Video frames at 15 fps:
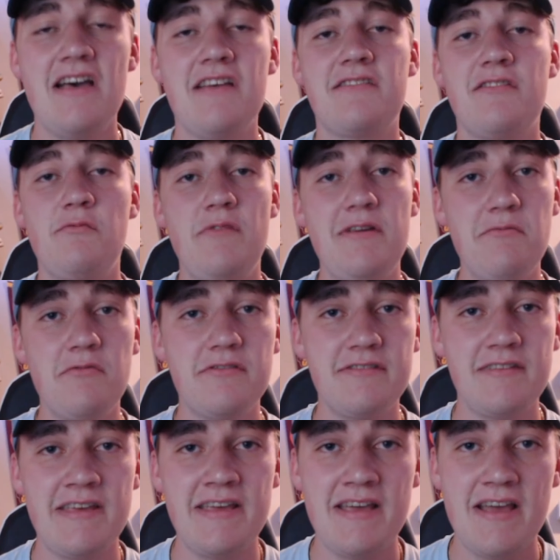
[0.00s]
So we will
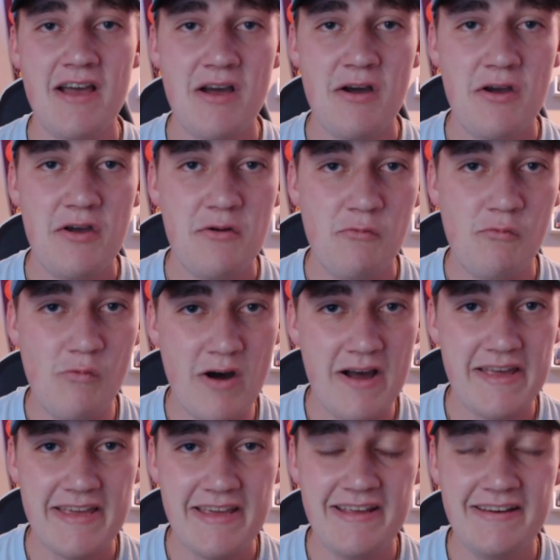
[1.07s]
see
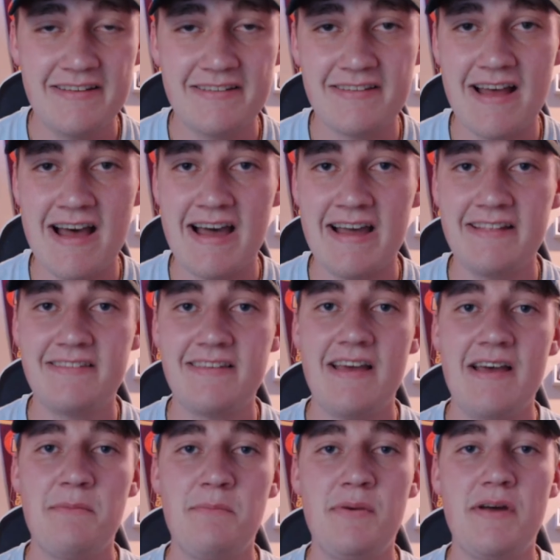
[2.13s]
what he decides,
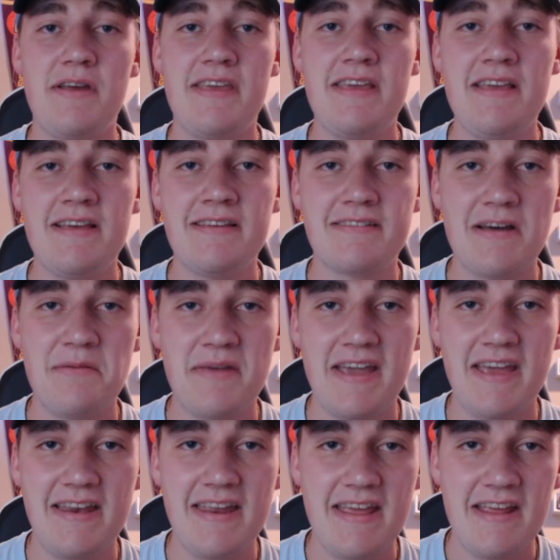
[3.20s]
but he is coming
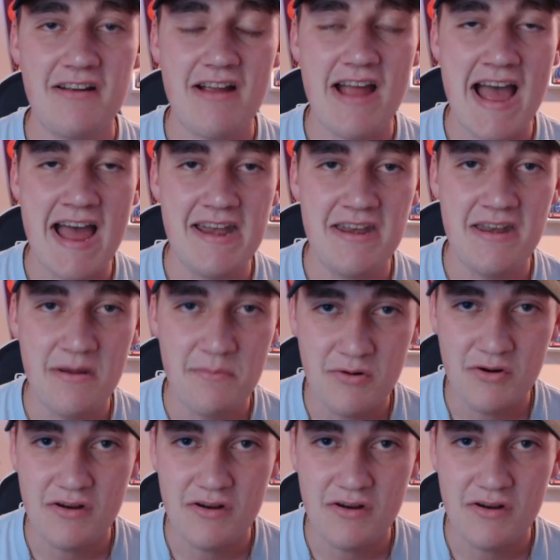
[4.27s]
in here at number